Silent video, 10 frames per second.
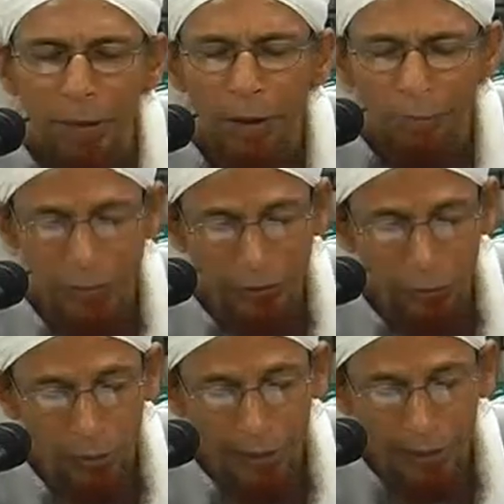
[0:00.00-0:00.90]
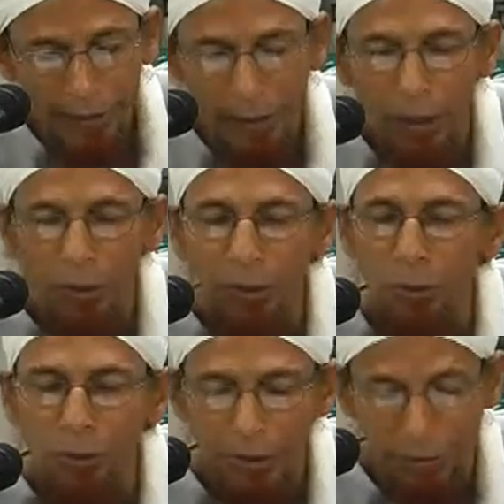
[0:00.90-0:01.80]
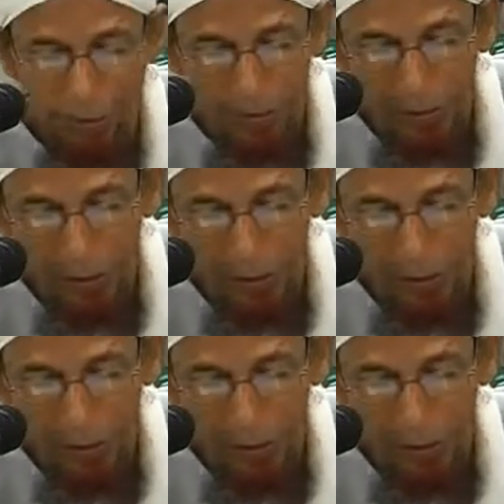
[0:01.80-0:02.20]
Rahmatullah Alayhi concluded